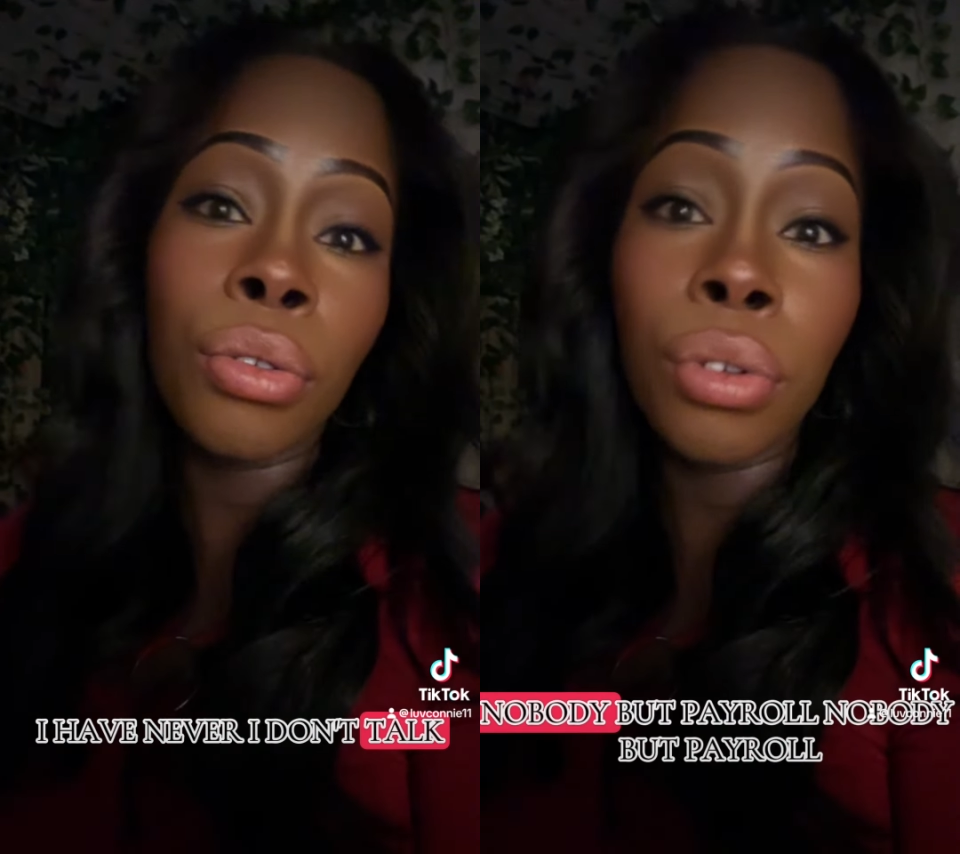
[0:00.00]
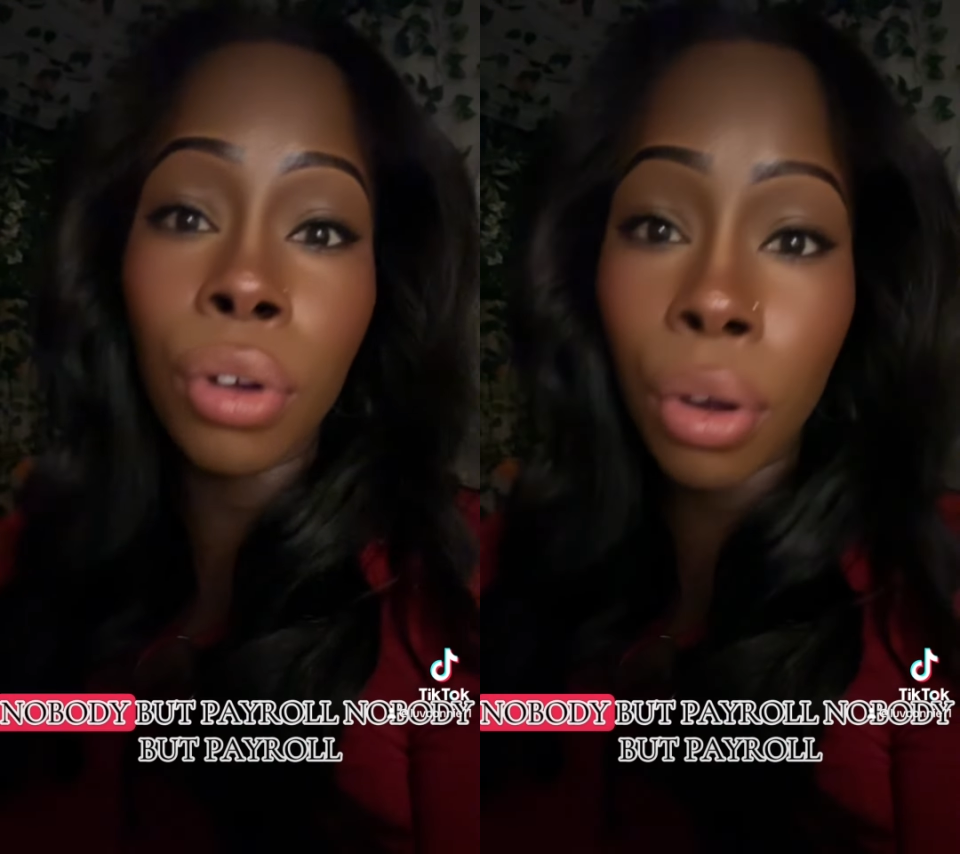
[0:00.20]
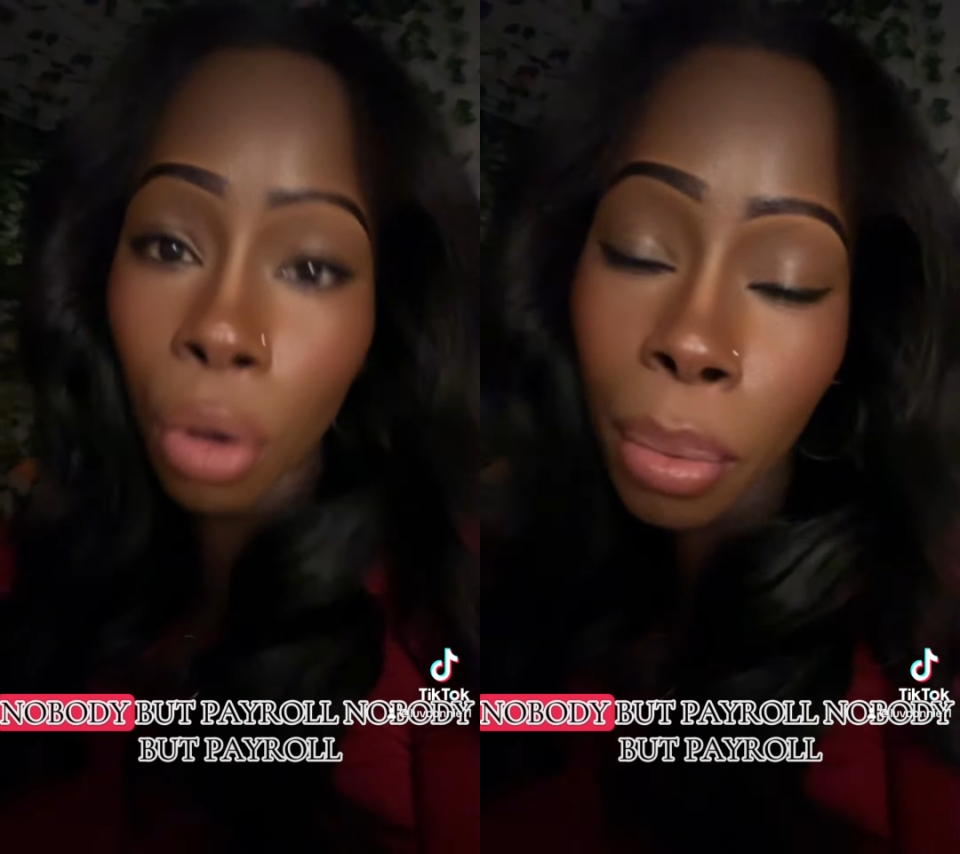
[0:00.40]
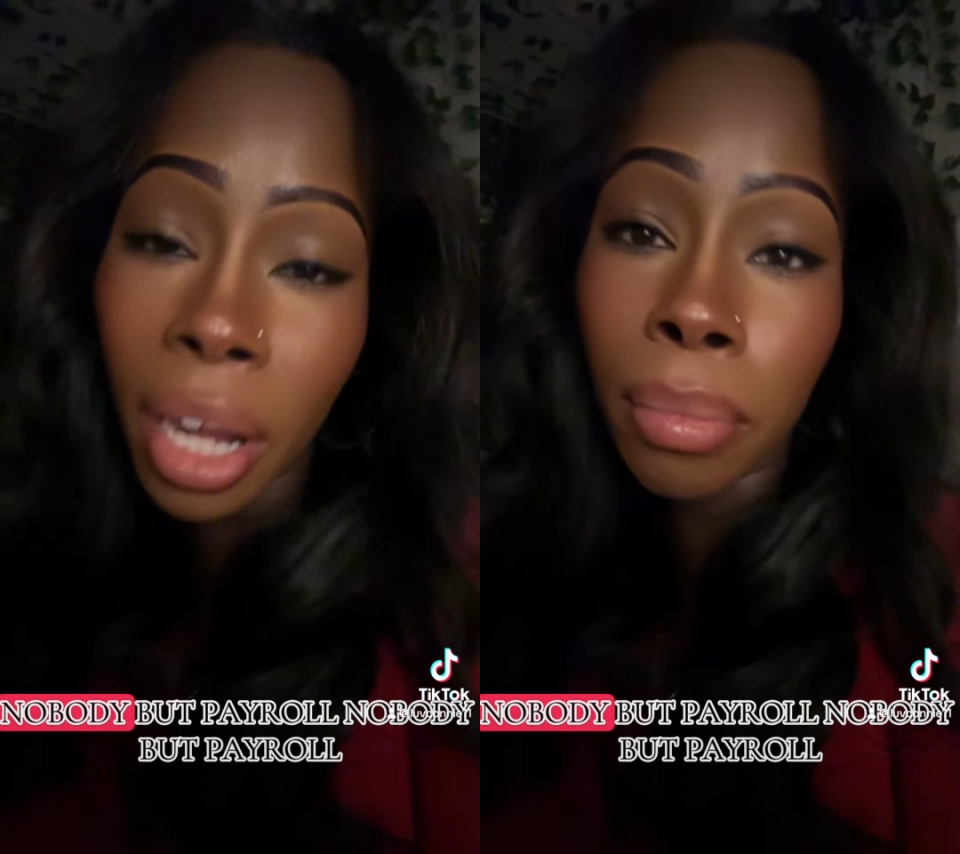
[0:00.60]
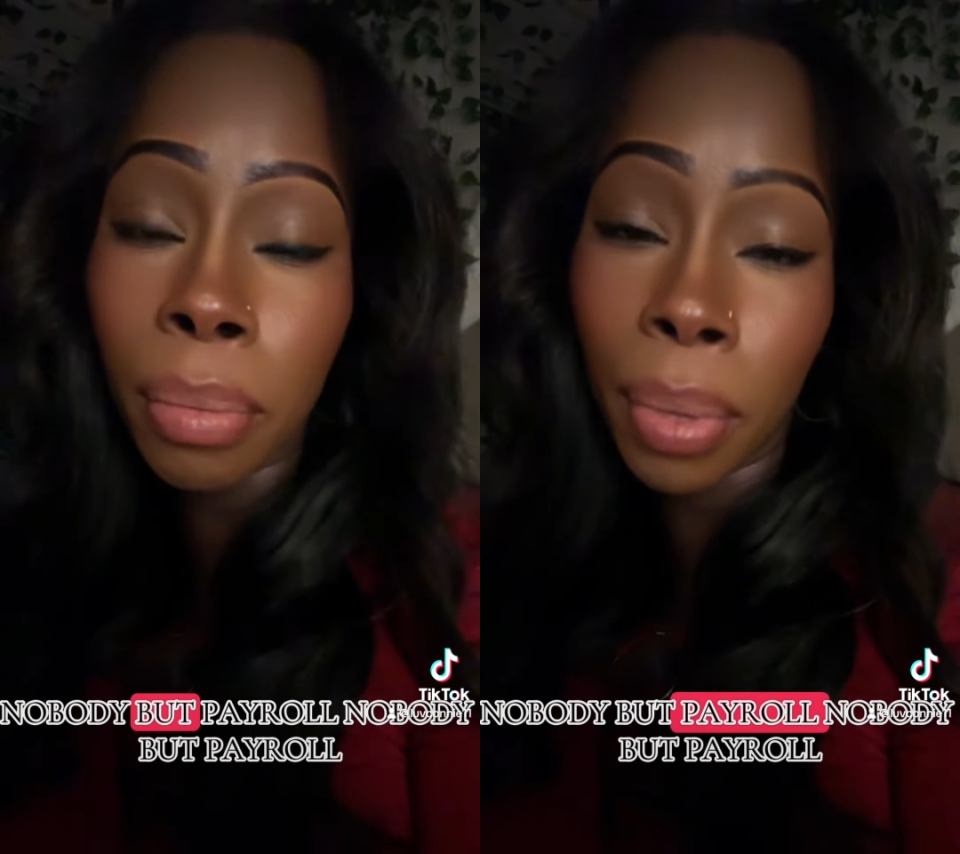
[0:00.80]

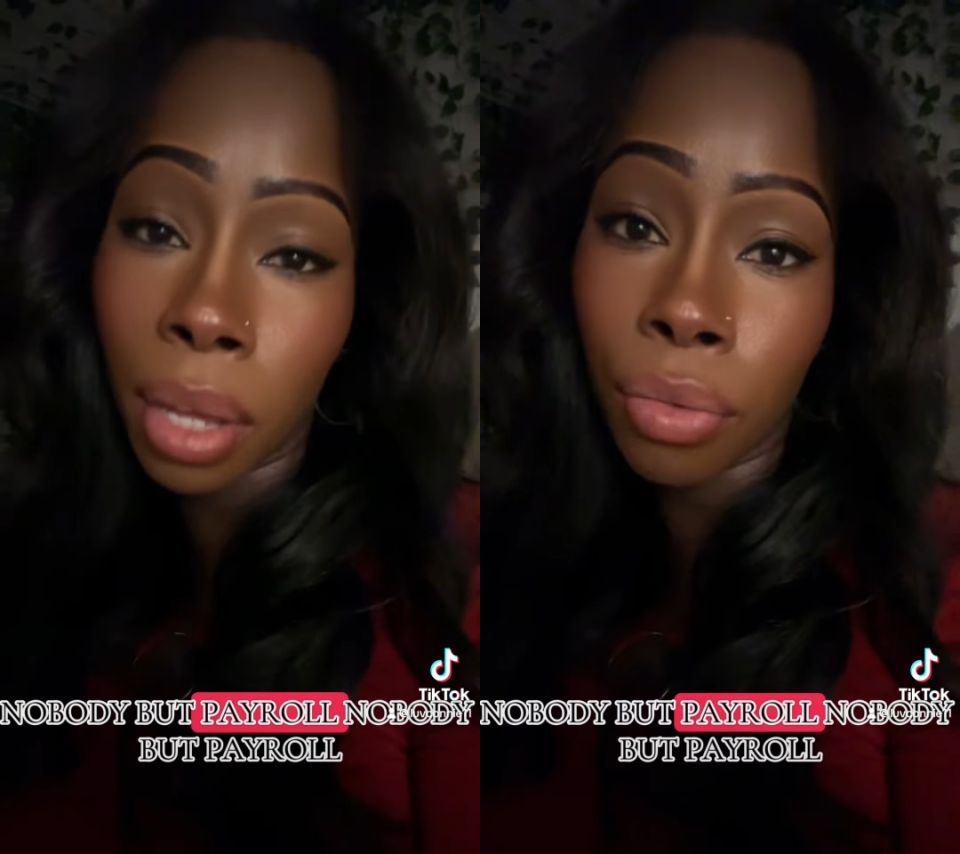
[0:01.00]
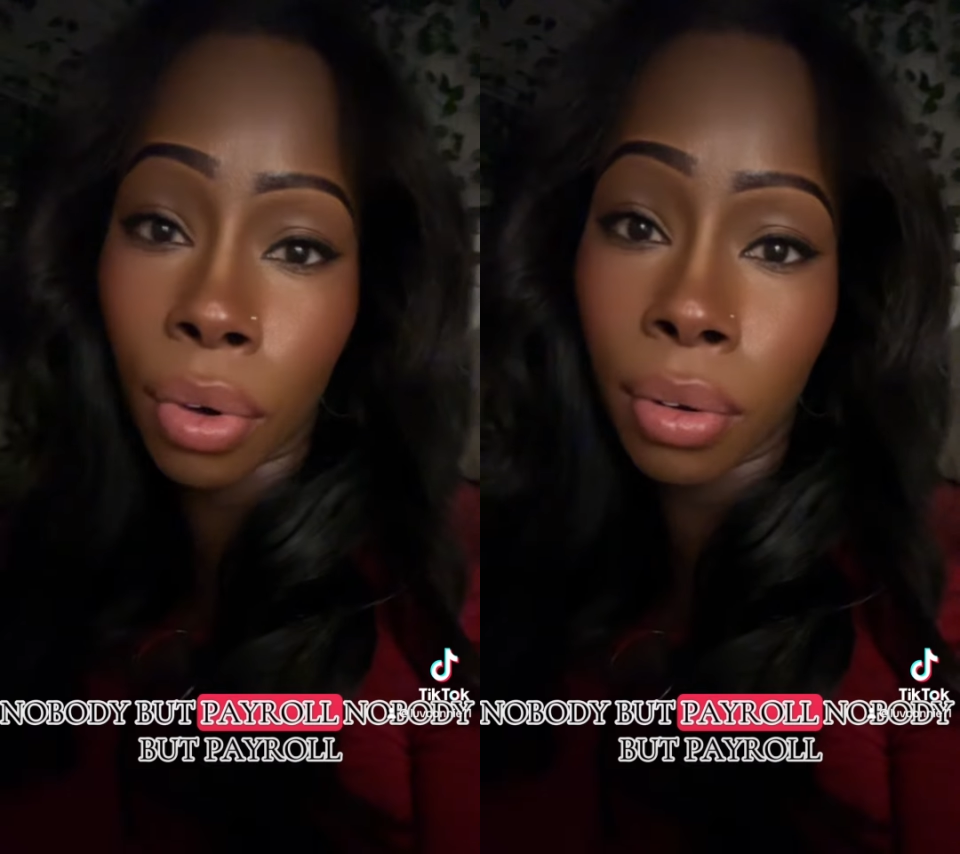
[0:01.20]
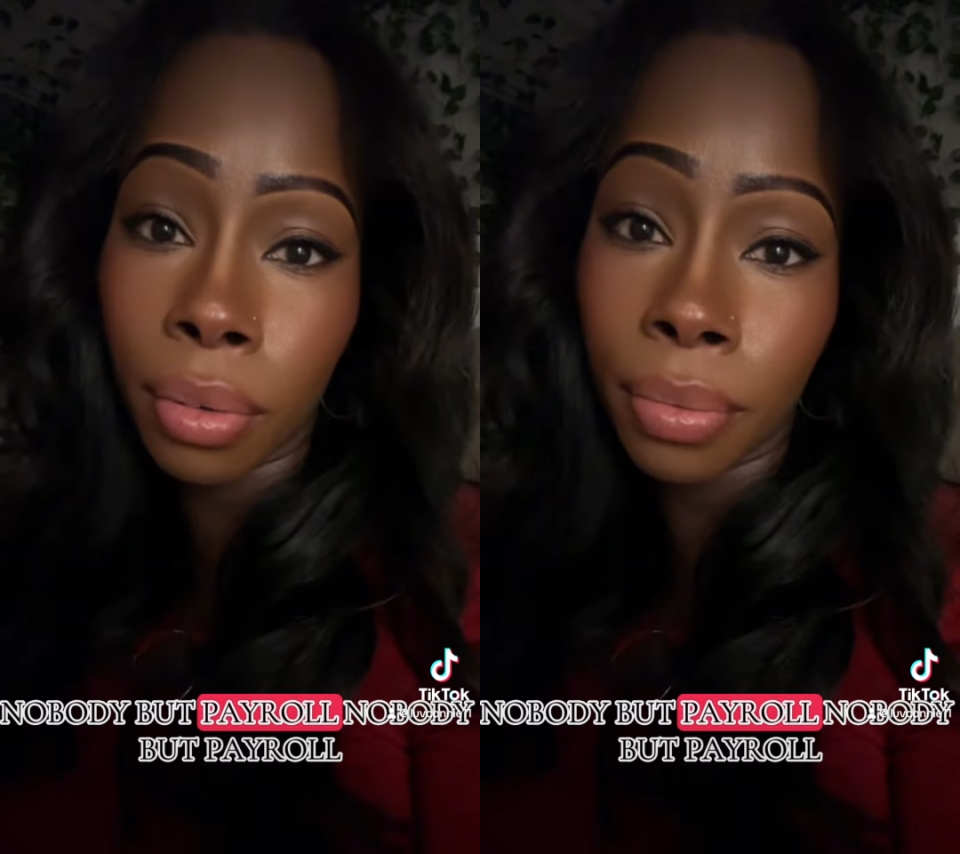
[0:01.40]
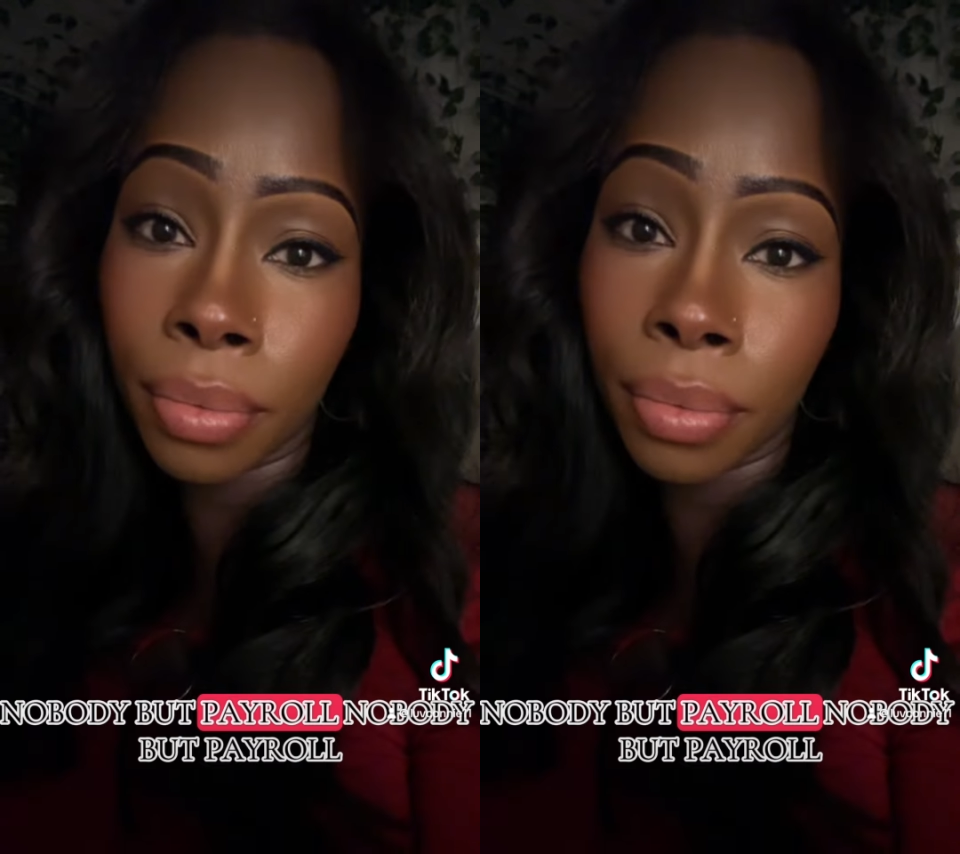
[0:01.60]
nobody but payroll.